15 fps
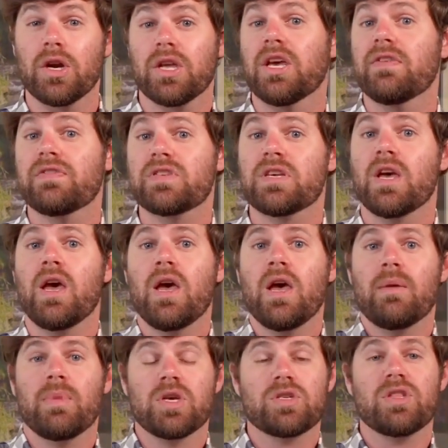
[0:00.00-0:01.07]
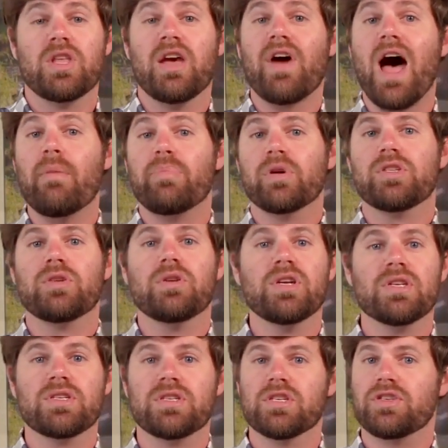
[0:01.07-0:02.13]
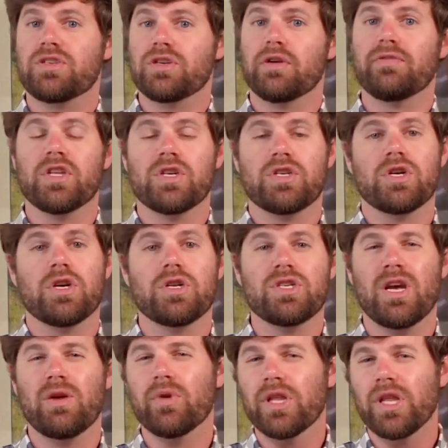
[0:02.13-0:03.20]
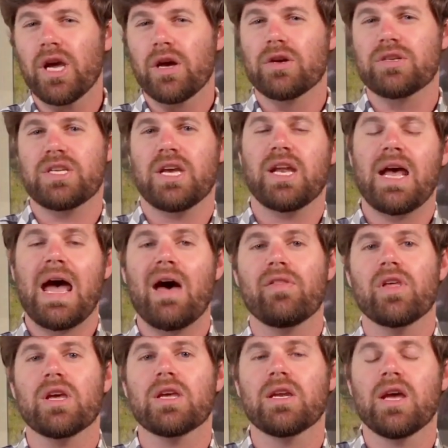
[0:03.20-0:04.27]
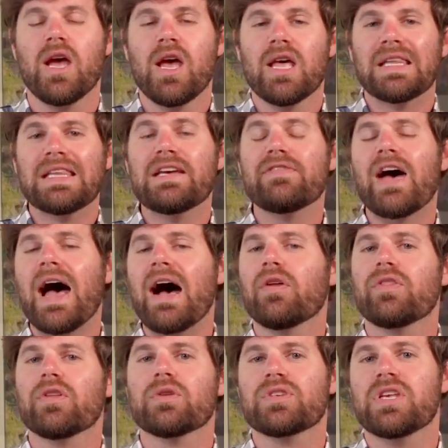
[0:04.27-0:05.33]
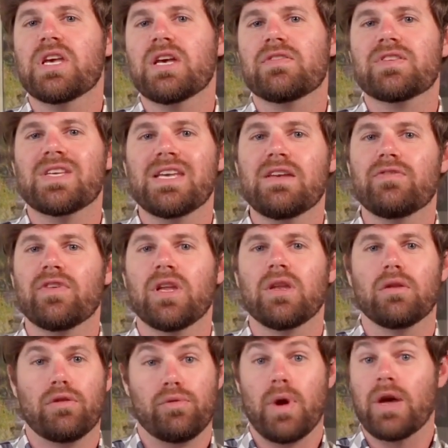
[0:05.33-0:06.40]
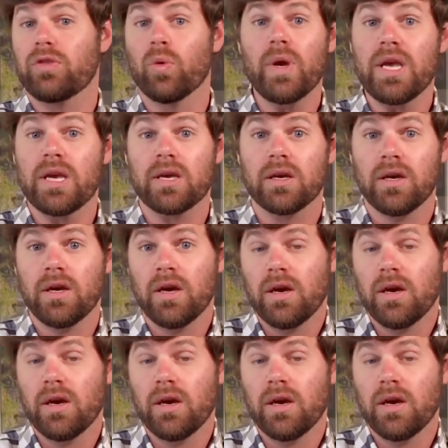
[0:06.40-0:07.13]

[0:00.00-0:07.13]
gifts, make sure they have opportunities to serve in the church, and really understand how they can live out those gifts even throughout the week.